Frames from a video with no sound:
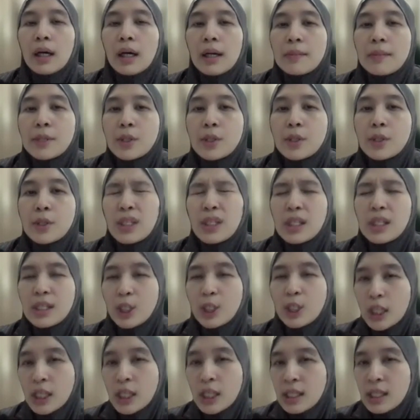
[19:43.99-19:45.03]
So this
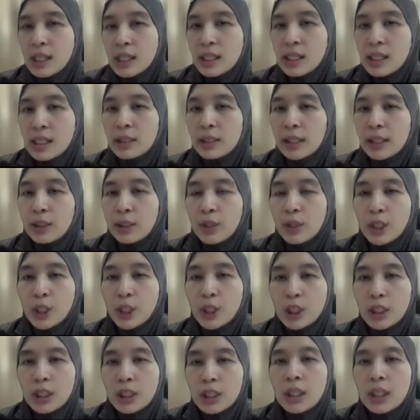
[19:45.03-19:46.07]
suggests that
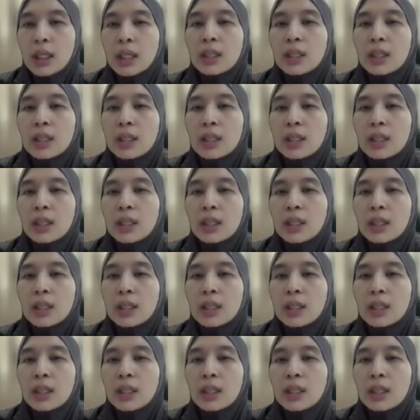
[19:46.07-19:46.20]
teleeducation,